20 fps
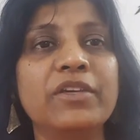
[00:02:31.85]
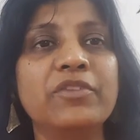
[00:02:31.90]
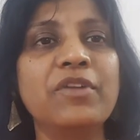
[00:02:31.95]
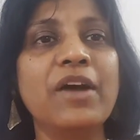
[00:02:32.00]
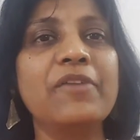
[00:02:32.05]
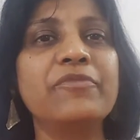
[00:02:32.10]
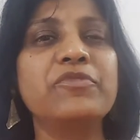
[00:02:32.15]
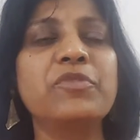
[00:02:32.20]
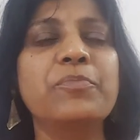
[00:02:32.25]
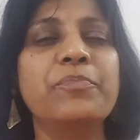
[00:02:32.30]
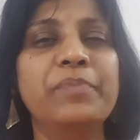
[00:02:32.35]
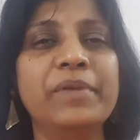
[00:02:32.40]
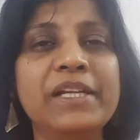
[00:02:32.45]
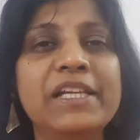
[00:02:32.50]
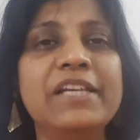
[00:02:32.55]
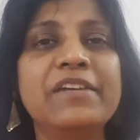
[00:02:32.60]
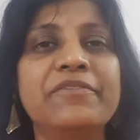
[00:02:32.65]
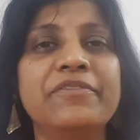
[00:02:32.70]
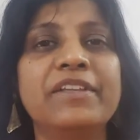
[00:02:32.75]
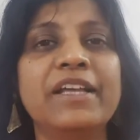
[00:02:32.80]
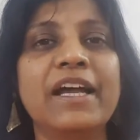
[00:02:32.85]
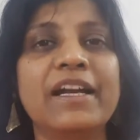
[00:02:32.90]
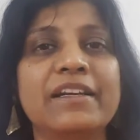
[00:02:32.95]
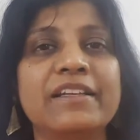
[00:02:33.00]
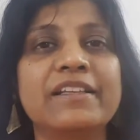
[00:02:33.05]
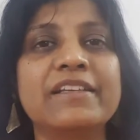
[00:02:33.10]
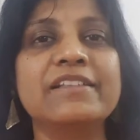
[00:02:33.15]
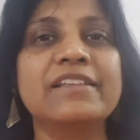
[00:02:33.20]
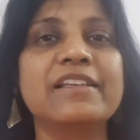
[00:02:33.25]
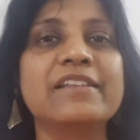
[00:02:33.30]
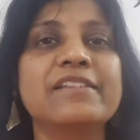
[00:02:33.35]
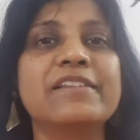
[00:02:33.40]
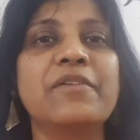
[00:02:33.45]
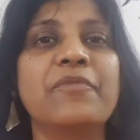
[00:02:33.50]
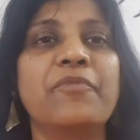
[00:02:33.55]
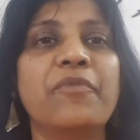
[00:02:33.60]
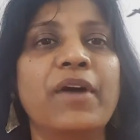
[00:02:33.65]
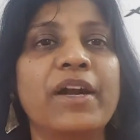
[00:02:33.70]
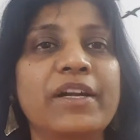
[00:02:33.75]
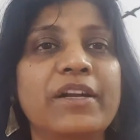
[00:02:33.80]
you have to believe that this is a
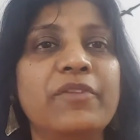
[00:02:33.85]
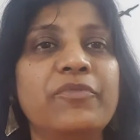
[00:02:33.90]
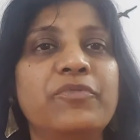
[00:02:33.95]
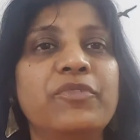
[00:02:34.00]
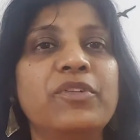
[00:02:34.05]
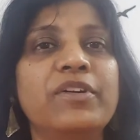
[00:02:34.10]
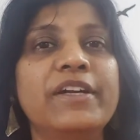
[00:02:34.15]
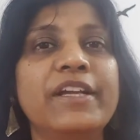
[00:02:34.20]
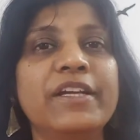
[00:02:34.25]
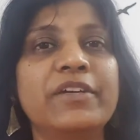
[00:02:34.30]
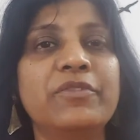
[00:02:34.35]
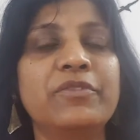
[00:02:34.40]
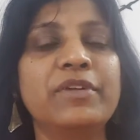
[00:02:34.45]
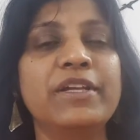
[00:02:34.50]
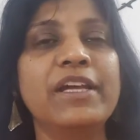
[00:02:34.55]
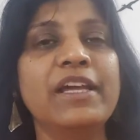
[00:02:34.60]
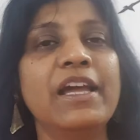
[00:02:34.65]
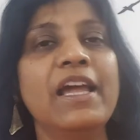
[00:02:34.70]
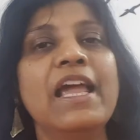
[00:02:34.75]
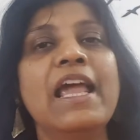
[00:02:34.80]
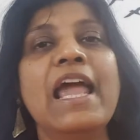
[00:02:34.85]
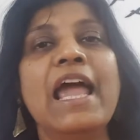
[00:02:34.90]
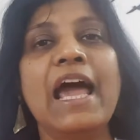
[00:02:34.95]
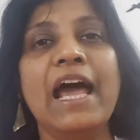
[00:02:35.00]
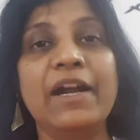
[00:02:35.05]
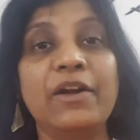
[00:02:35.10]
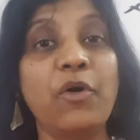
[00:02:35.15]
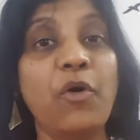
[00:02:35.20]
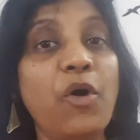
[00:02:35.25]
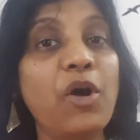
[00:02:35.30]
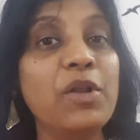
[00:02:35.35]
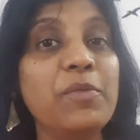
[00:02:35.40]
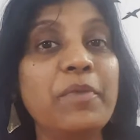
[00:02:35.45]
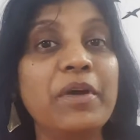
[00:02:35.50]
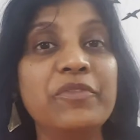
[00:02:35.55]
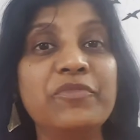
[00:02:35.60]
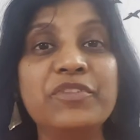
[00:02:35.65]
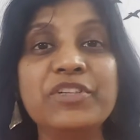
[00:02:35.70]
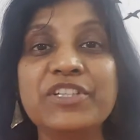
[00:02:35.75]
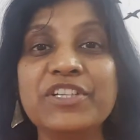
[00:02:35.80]
wonderful day today and all
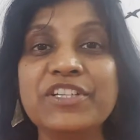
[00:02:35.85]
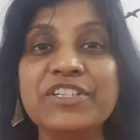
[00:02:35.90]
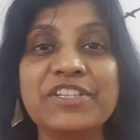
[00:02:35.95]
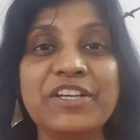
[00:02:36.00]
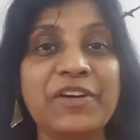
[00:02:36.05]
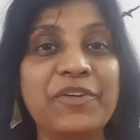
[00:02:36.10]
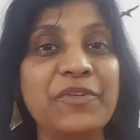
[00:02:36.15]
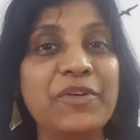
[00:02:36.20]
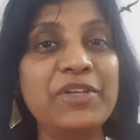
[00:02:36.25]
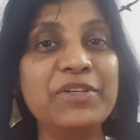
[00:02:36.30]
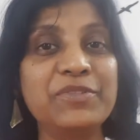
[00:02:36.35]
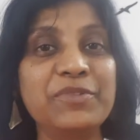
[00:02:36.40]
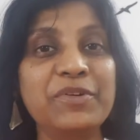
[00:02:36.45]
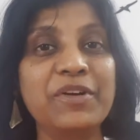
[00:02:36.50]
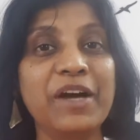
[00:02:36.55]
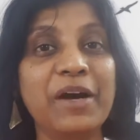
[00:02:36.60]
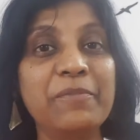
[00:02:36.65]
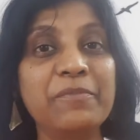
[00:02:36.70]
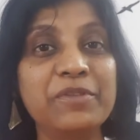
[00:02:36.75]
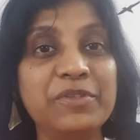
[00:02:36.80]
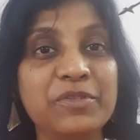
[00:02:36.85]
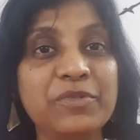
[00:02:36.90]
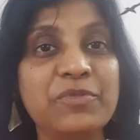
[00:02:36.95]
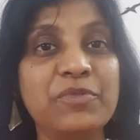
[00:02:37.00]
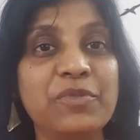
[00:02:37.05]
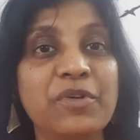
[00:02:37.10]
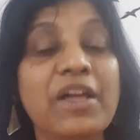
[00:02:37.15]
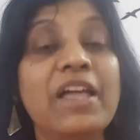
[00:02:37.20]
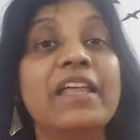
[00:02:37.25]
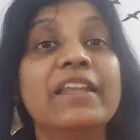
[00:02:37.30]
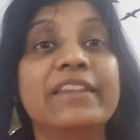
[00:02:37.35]
my wishes are going to come true.